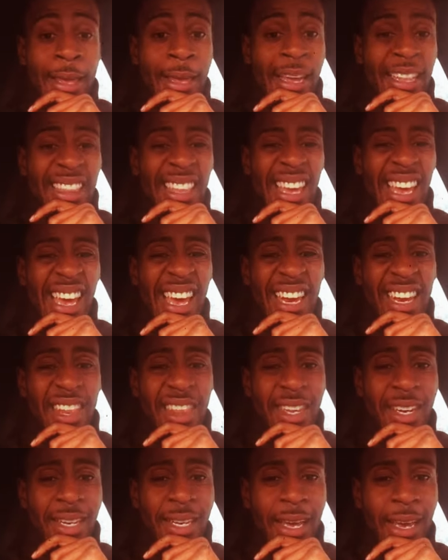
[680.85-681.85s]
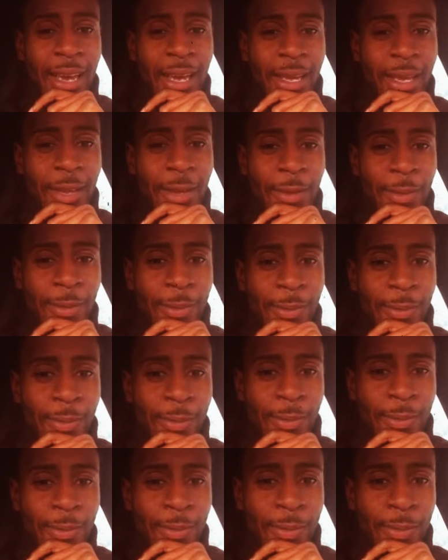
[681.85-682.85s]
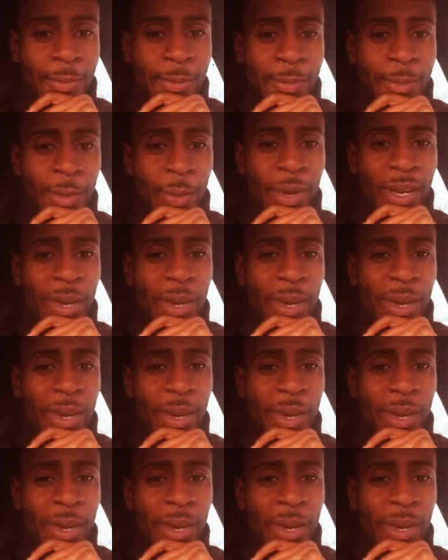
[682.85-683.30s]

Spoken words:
At the end of the day, we're